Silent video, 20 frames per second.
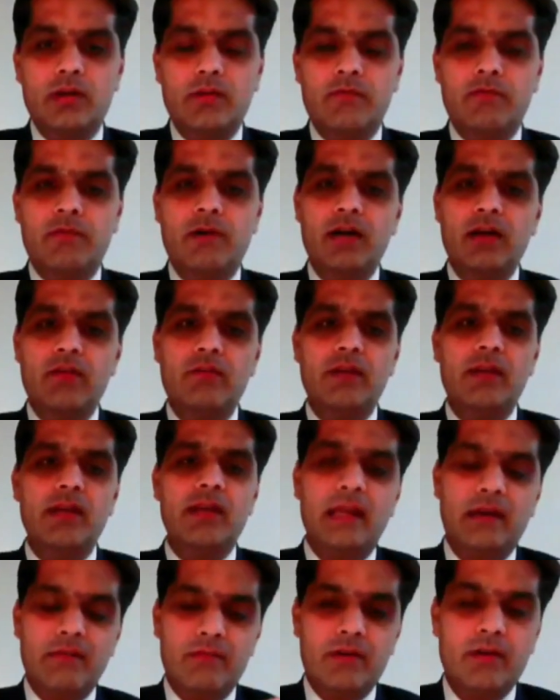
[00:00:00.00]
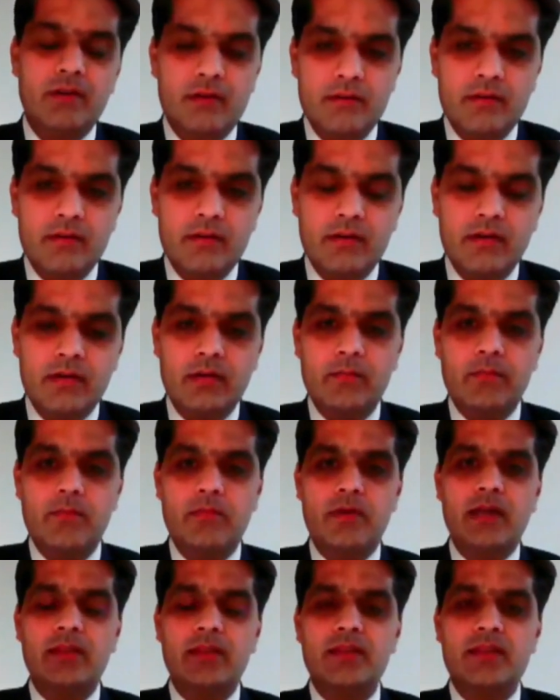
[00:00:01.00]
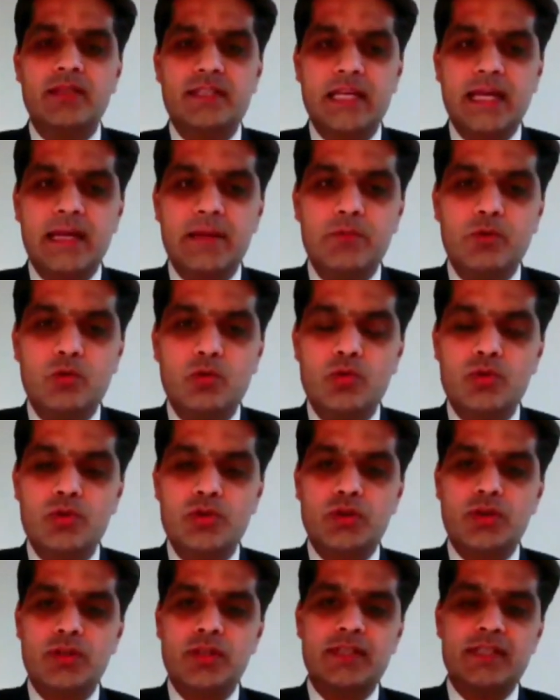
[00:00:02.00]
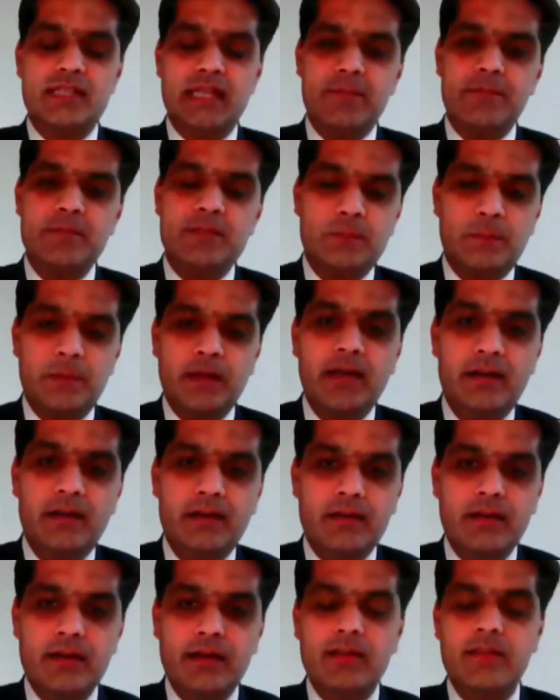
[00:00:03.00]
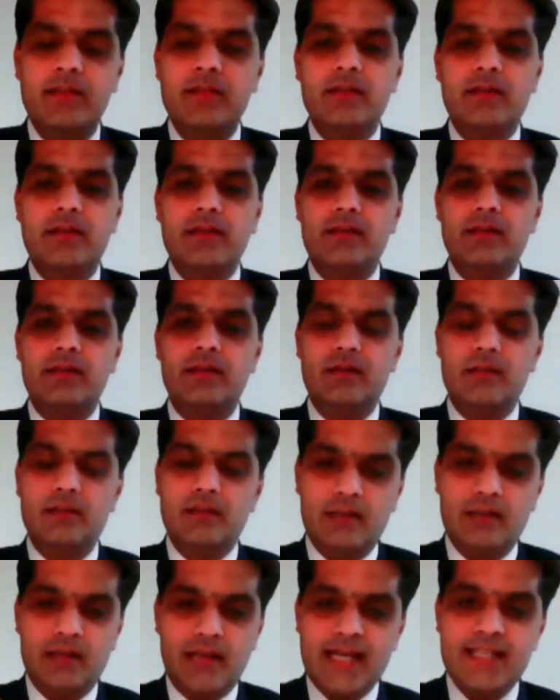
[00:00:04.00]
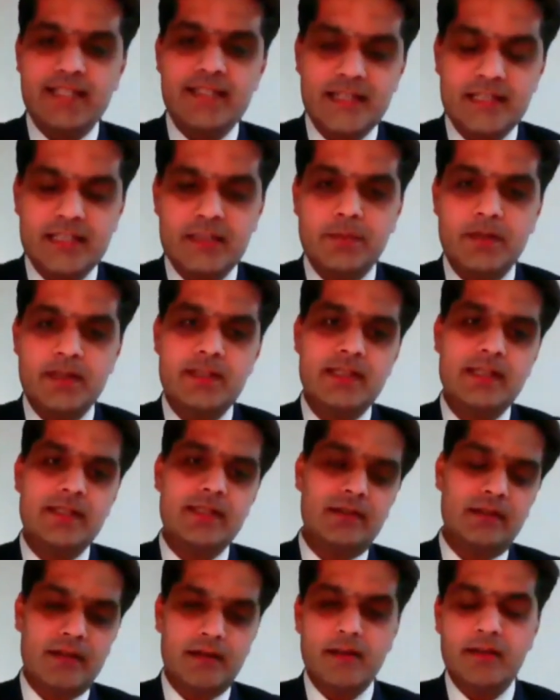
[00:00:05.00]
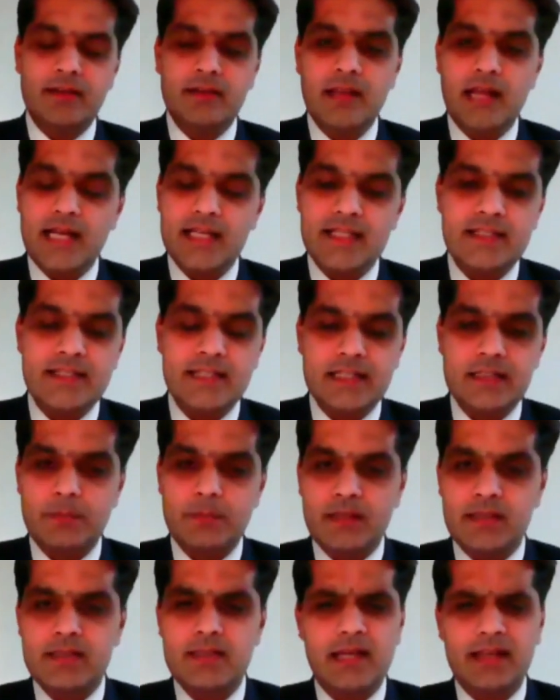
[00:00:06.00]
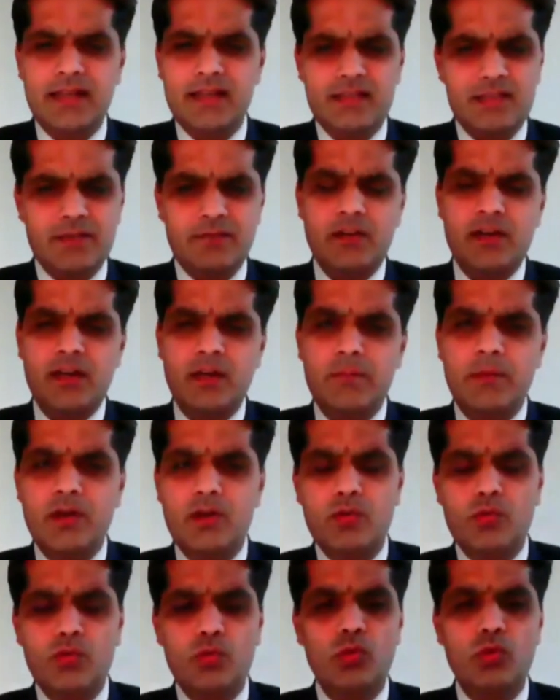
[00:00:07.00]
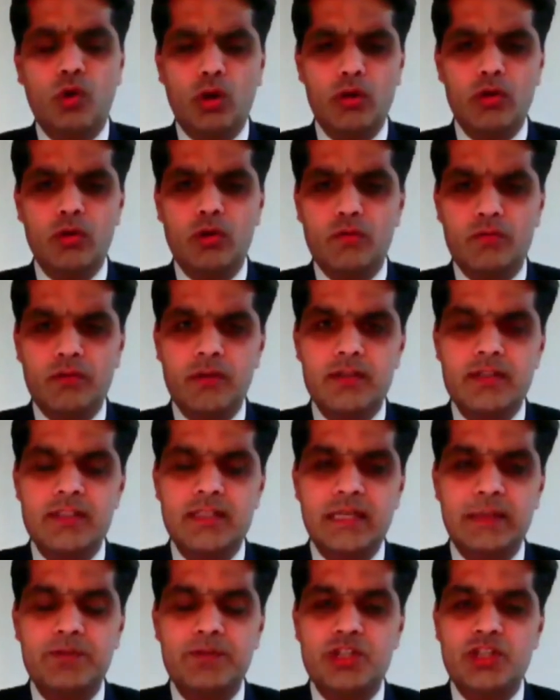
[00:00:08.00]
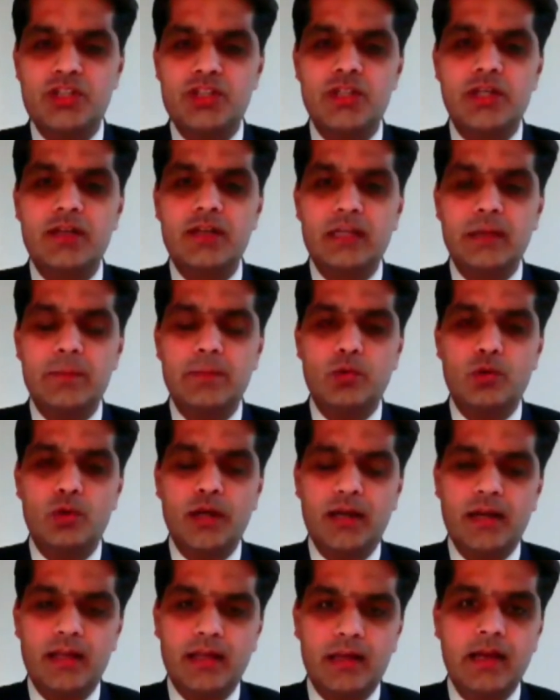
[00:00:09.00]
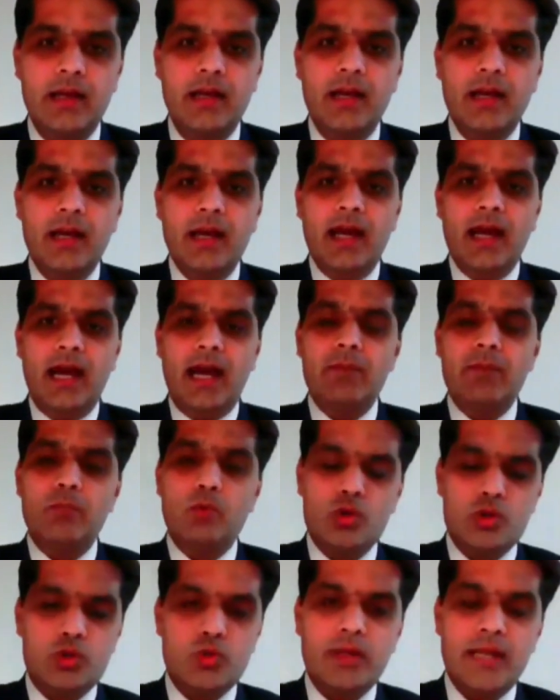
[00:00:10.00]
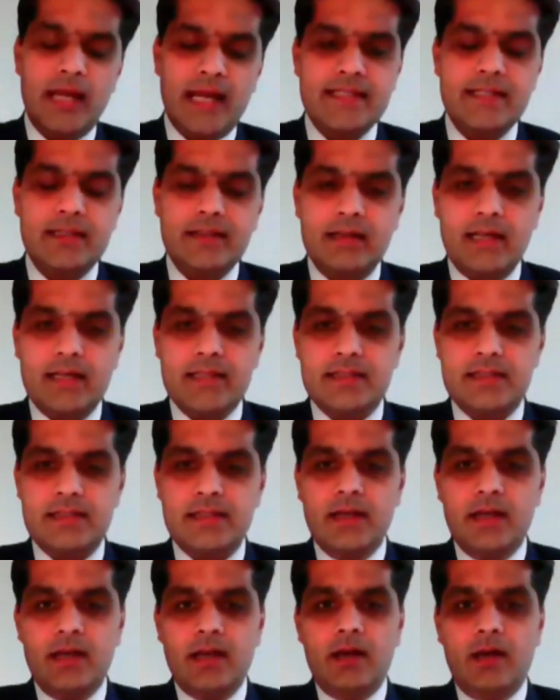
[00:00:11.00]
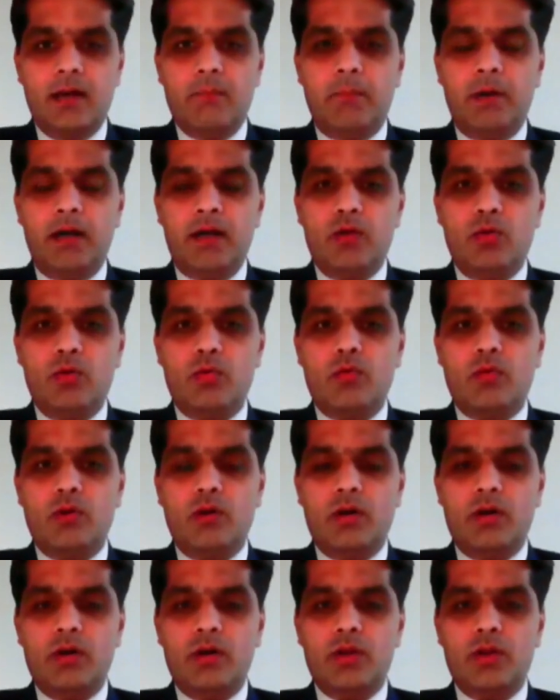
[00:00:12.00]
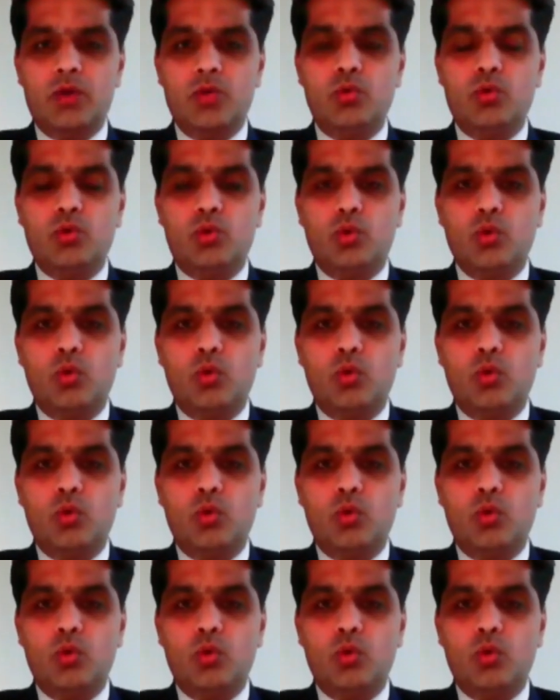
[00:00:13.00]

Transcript: A fund will never run the same course or the same speed in the next 6 months as it did in the last 6 months. And it's a fundamental rule. All your winners keep changing and keep rotating, and more so in asset classes. But look, you